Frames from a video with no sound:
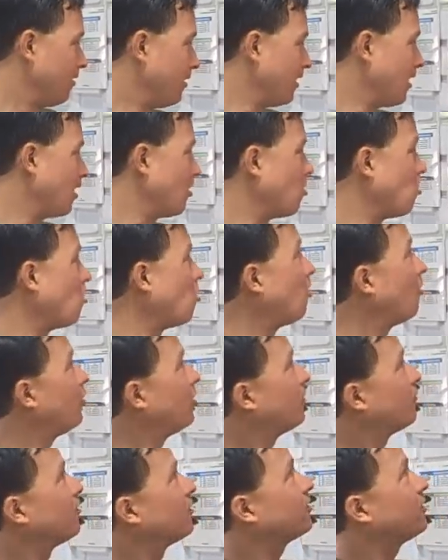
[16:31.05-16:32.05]
They got all
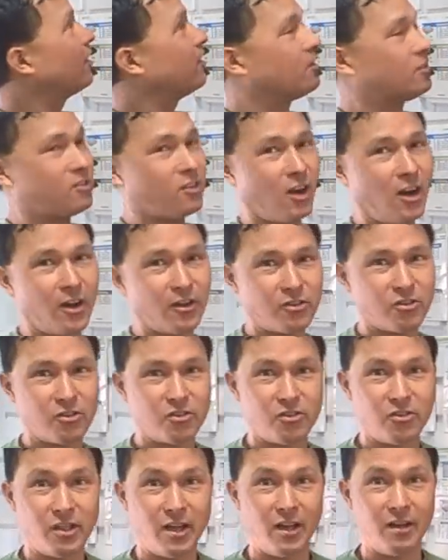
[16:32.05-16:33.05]
the different size
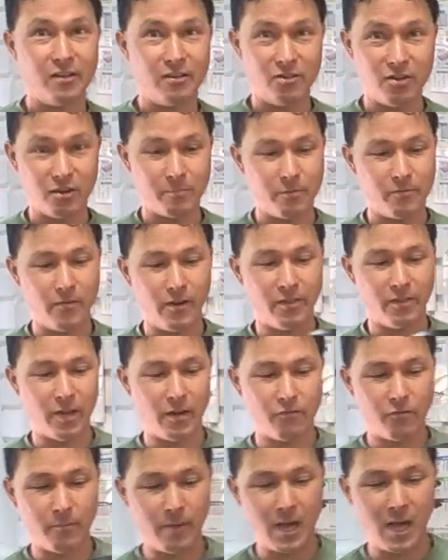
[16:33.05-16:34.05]
saucers so that you can prevent
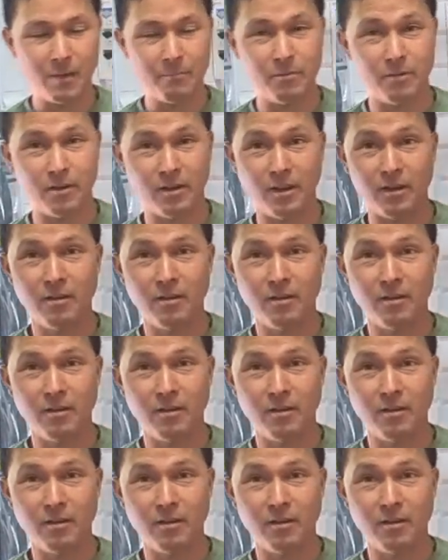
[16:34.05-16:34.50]
that from happening.